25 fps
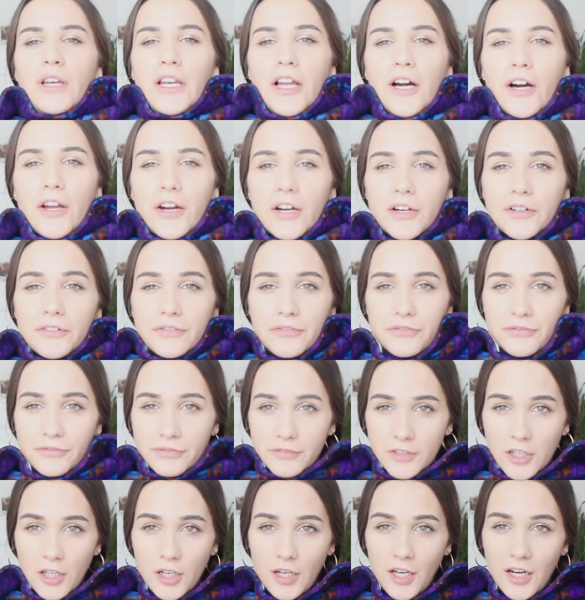a lot of
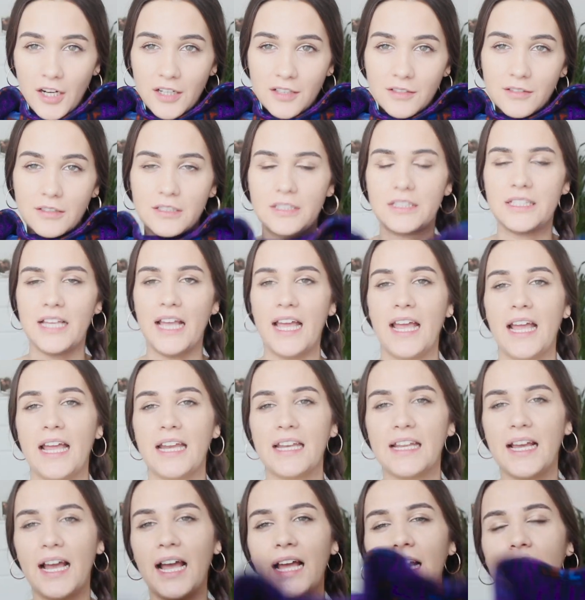clothes,
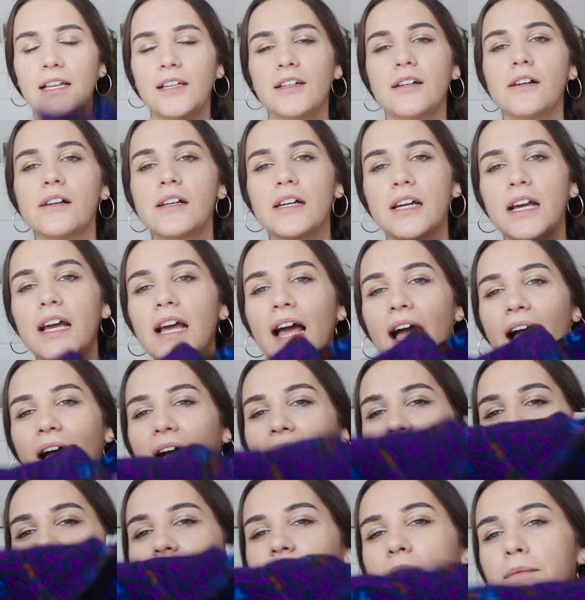and I look
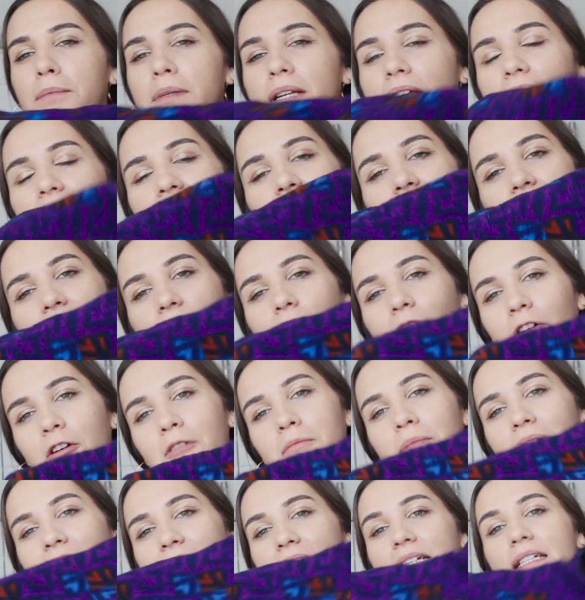a little bit like
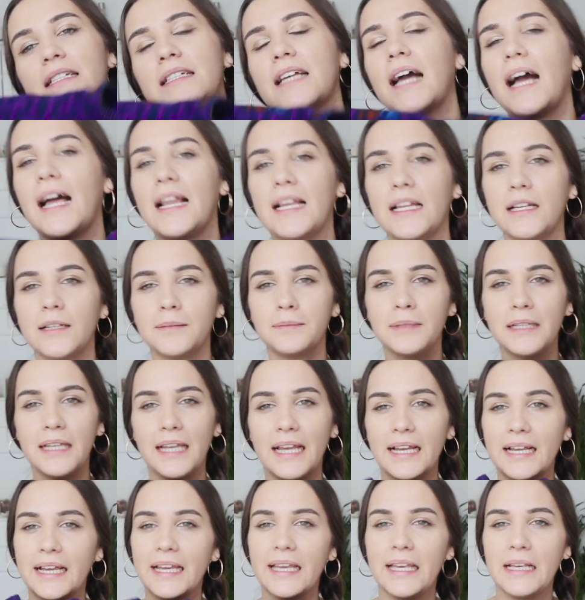homeless, a little bit
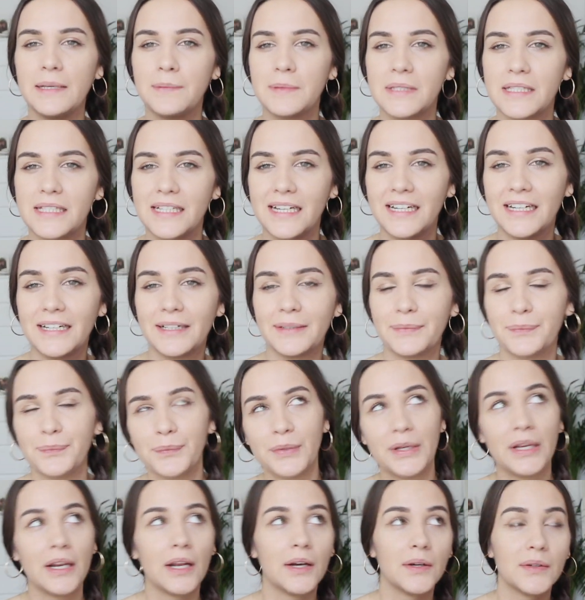like a hipster,
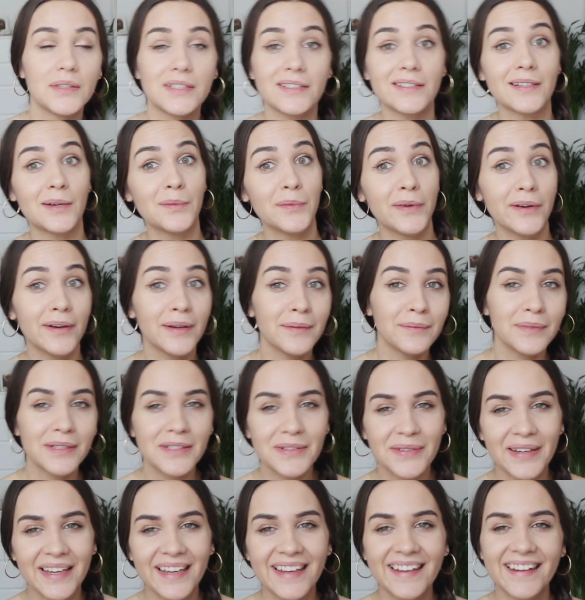you know, somewhere in
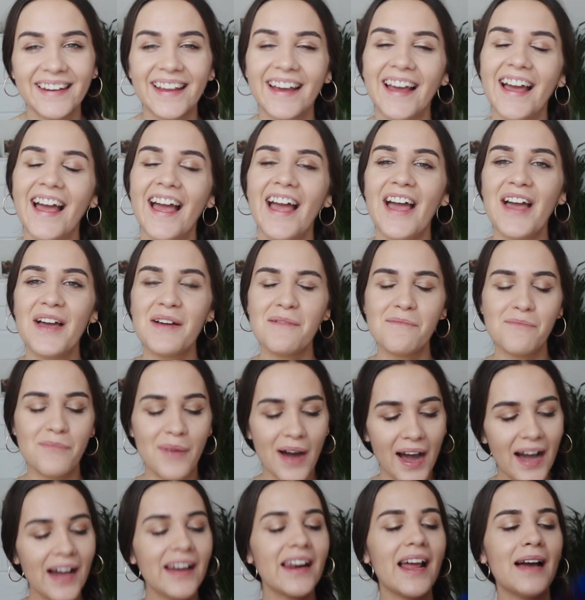between.
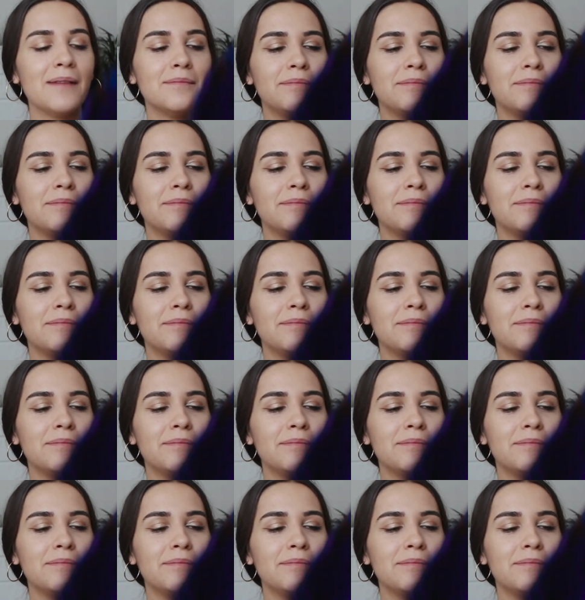But